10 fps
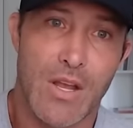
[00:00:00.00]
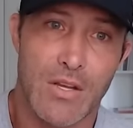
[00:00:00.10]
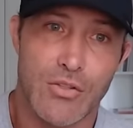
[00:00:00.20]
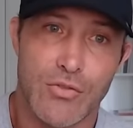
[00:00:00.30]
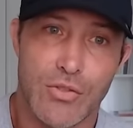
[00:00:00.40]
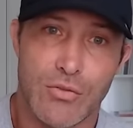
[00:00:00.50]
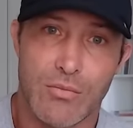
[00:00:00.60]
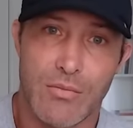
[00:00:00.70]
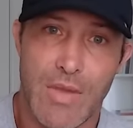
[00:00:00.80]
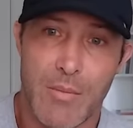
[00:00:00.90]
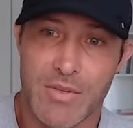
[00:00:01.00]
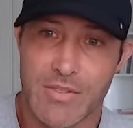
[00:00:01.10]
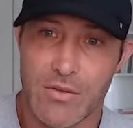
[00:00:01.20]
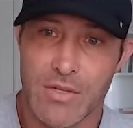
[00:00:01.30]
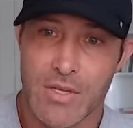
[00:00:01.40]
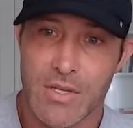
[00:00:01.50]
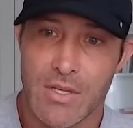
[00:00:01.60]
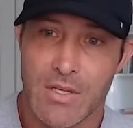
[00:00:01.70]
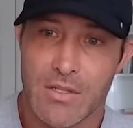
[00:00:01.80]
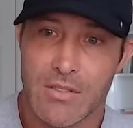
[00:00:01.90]
YouTube episode.
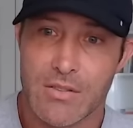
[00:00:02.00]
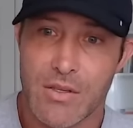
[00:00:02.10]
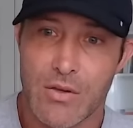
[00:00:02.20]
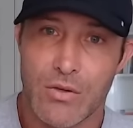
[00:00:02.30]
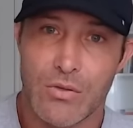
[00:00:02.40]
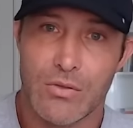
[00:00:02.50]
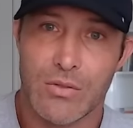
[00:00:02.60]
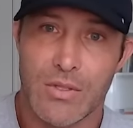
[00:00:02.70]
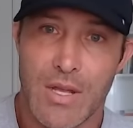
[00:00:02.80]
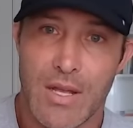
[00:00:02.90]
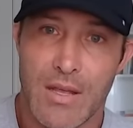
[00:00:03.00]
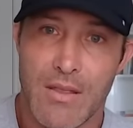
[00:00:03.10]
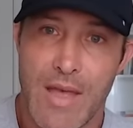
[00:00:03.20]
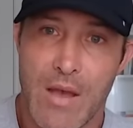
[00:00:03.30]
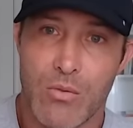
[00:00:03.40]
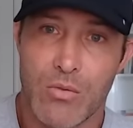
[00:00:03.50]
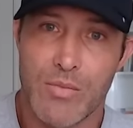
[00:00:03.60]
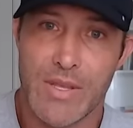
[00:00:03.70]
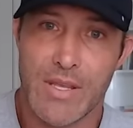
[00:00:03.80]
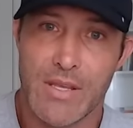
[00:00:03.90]
So that will
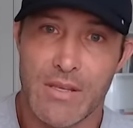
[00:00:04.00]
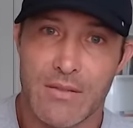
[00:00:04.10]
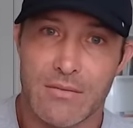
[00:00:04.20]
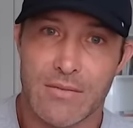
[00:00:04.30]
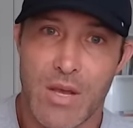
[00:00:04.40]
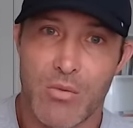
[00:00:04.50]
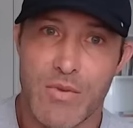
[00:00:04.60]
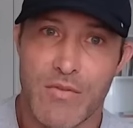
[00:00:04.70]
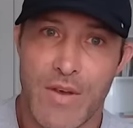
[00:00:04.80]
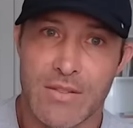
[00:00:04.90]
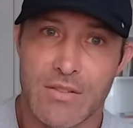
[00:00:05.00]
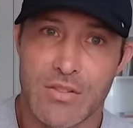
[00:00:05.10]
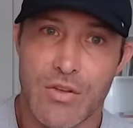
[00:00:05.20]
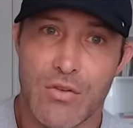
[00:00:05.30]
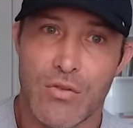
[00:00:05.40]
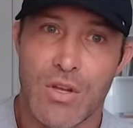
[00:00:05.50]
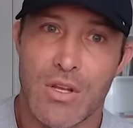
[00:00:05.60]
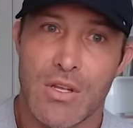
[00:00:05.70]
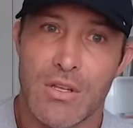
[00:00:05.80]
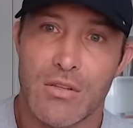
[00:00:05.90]
be fun. So
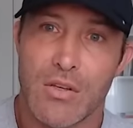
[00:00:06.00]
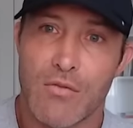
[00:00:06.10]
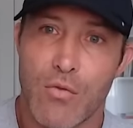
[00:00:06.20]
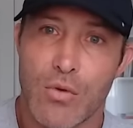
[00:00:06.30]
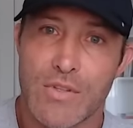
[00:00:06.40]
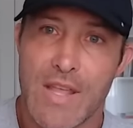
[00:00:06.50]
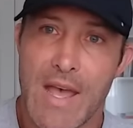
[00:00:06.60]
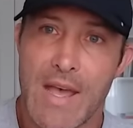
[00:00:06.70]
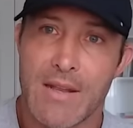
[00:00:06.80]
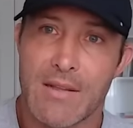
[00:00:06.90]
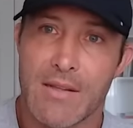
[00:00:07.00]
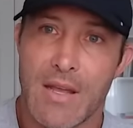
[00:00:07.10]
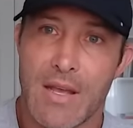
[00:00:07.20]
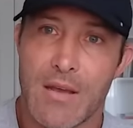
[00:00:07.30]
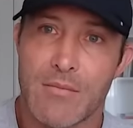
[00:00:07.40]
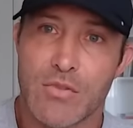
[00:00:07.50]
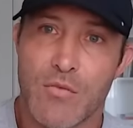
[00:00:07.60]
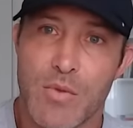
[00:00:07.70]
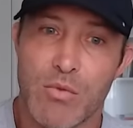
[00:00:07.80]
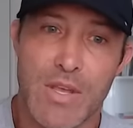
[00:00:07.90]
looking forward to that. So if
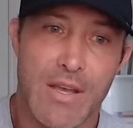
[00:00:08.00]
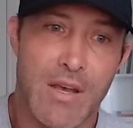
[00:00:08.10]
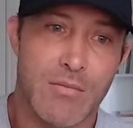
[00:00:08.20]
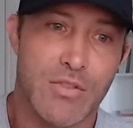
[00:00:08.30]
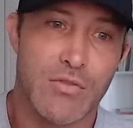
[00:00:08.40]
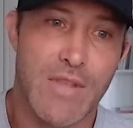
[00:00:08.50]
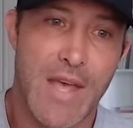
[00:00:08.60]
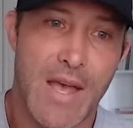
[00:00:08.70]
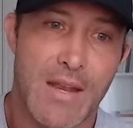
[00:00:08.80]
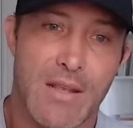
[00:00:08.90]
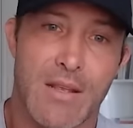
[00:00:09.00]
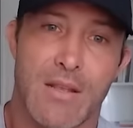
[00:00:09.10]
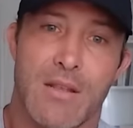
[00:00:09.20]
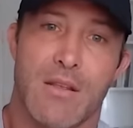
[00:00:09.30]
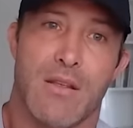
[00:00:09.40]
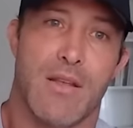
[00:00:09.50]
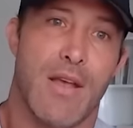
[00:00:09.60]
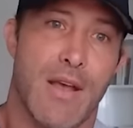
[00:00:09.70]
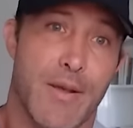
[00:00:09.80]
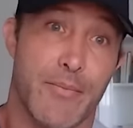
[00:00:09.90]
people can come to that
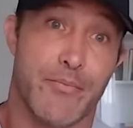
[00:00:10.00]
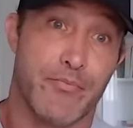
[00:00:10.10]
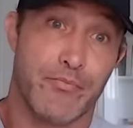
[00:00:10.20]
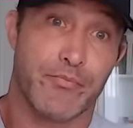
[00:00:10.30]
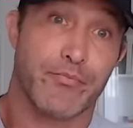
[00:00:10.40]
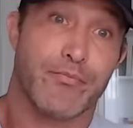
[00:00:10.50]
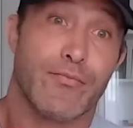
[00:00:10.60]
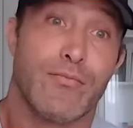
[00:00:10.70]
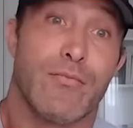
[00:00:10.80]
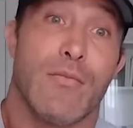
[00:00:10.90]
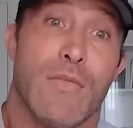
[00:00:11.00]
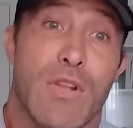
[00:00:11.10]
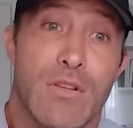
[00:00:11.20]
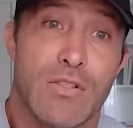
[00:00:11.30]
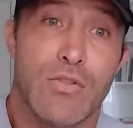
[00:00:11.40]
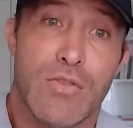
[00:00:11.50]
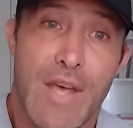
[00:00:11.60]
live